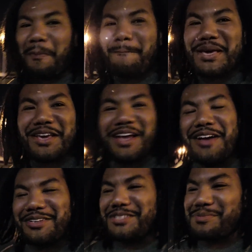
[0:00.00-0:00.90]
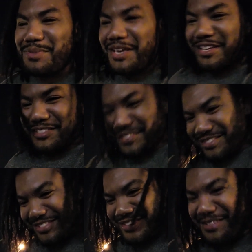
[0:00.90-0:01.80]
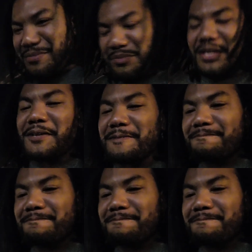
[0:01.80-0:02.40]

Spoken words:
big out this bit, but.